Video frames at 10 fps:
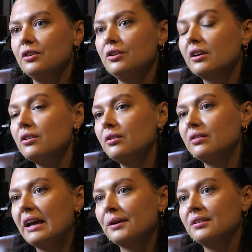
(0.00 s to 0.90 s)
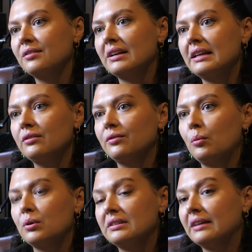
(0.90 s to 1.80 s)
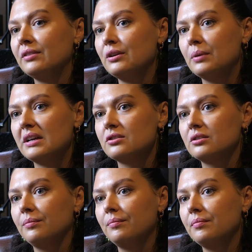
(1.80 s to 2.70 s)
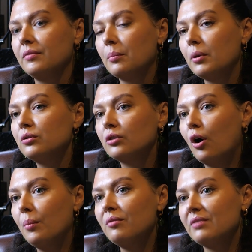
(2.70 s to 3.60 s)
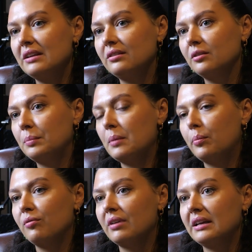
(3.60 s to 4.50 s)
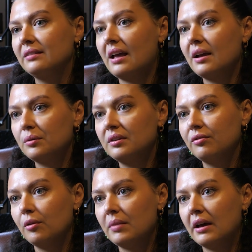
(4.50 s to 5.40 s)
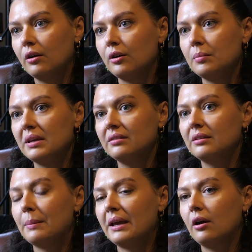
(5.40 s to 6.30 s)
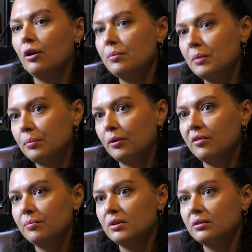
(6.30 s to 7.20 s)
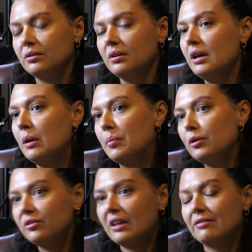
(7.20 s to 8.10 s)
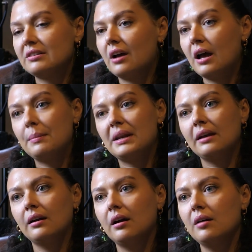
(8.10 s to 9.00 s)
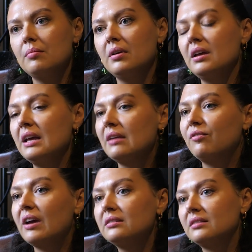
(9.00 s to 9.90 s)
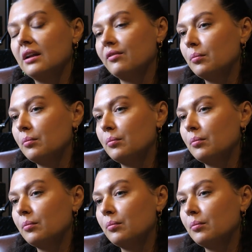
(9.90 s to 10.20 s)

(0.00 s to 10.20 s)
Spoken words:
You can use equity release for whatever you wish. The most common reasons people release equity from their home is to make home improvements, boost their retirement income, invest in other